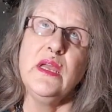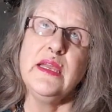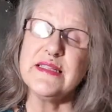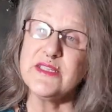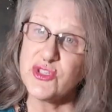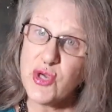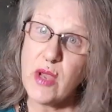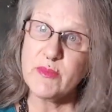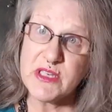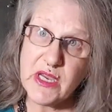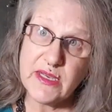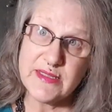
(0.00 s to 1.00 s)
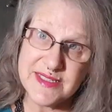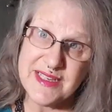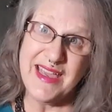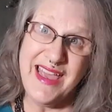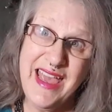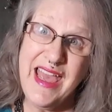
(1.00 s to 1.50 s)
it's traumatized
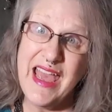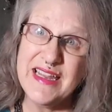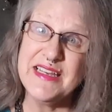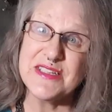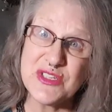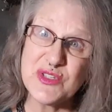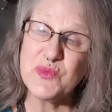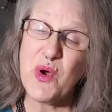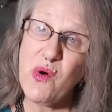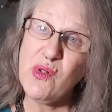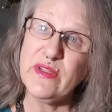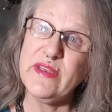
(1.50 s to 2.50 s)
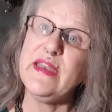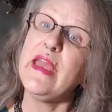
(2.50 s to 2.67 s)
and it's swollen,